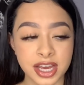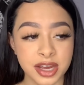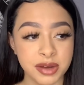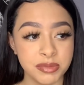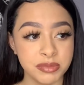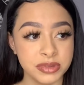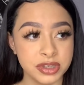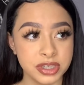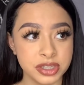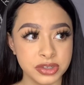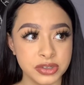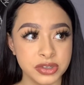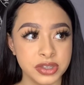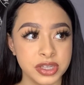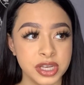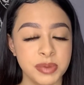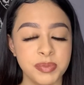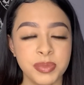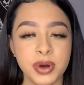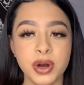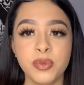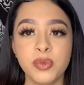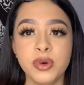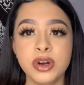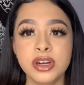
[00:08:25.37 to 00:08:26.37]
am, literally.
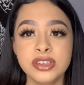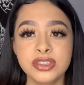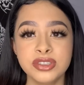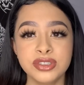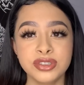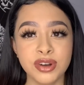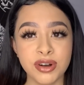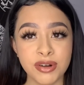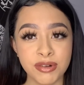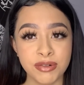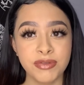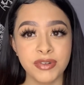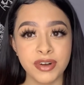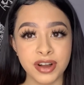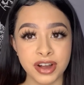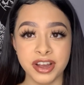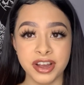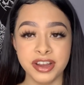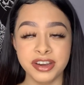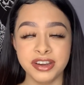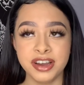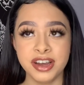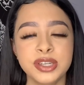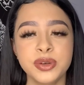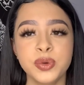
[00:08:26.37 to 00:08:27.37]
But we're so
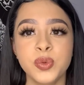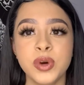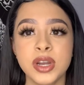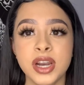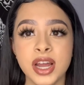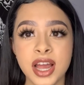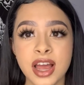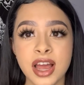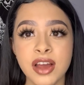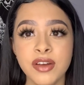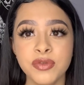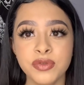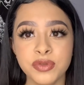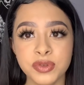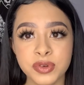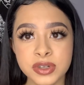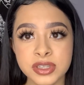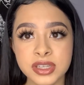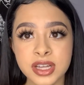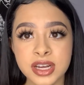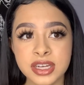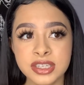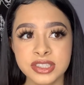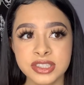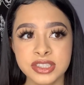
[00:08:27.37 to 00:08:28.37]
fun. And what I have
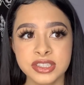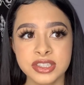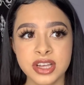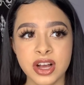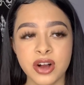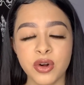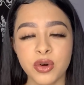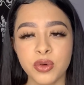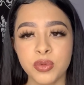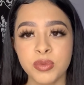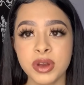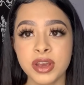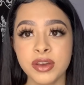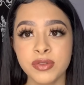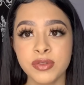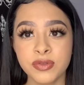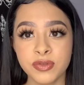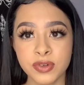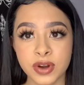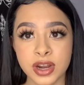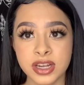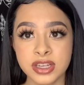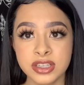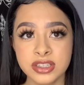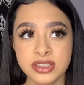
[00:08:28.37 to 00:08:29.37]
realized is that all my
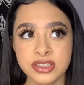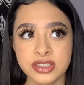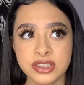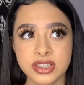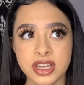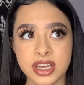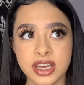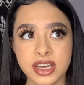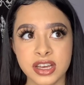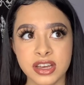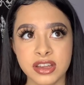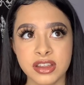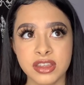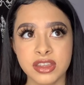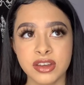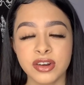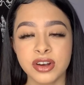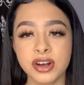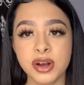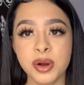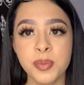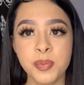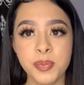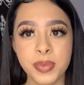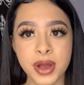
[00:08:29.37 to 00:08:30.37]
friends, like, they're
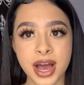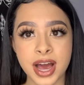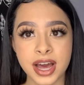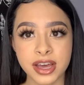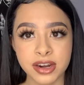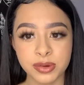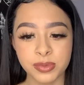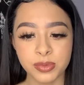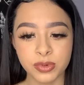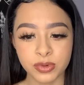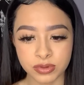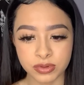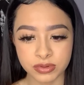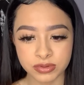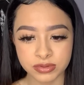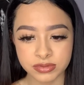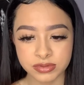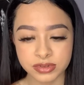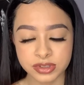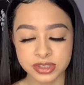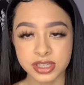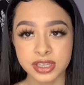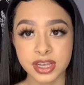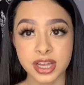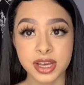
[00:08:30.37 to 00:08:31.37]
compatible
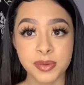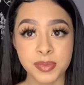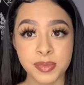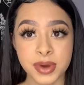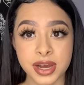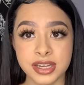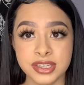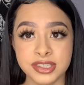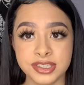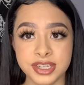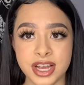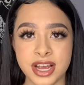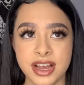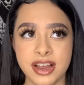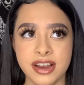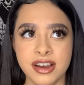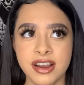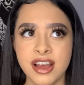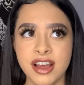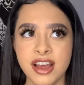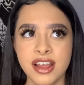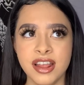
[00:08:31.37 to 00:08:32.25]
to like my sign.